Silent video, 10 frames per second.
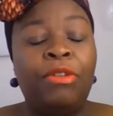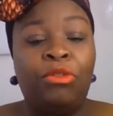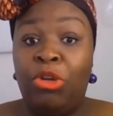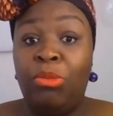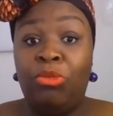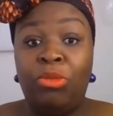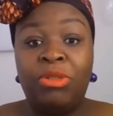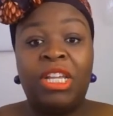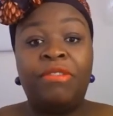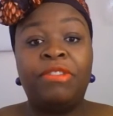room
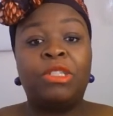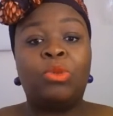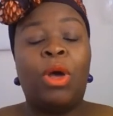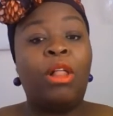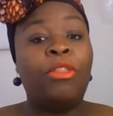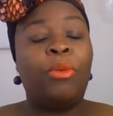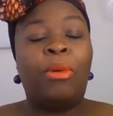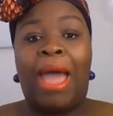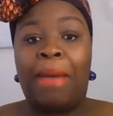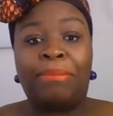service as well, they were
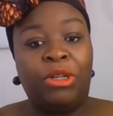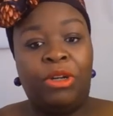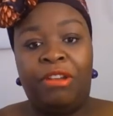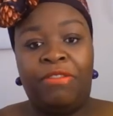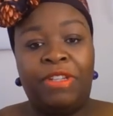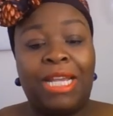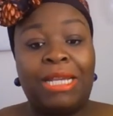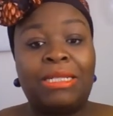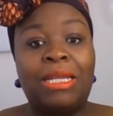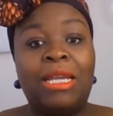absolutely
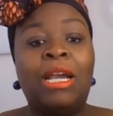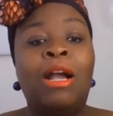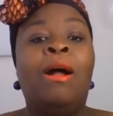fantastic.